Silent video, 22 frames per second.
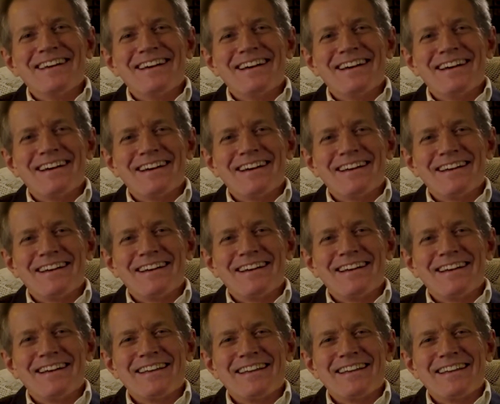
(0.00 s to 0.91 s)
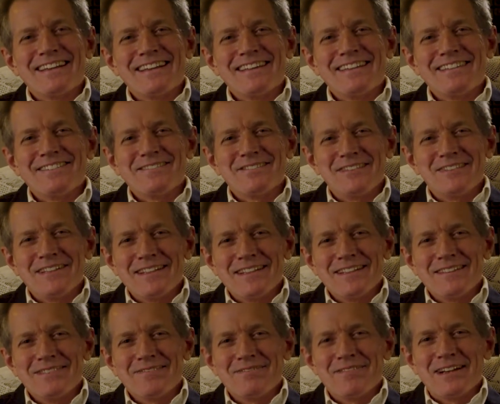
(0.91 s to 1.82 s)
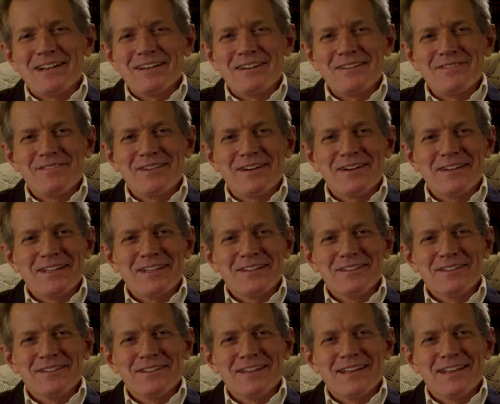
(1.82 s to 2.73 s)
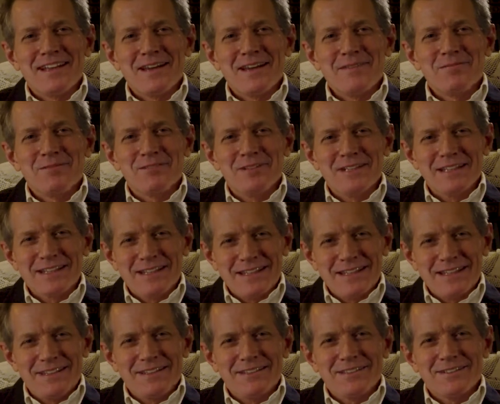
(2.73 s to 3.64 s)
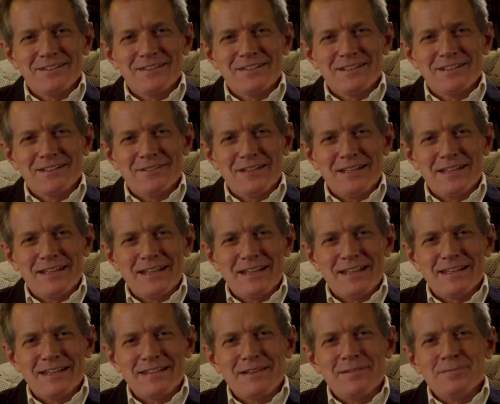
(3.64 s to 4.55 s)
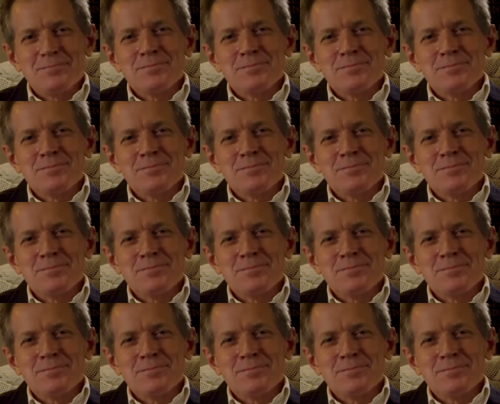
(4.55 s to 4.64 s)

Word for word: Uh, he's really very, very good, and I'm really enjoying reading it.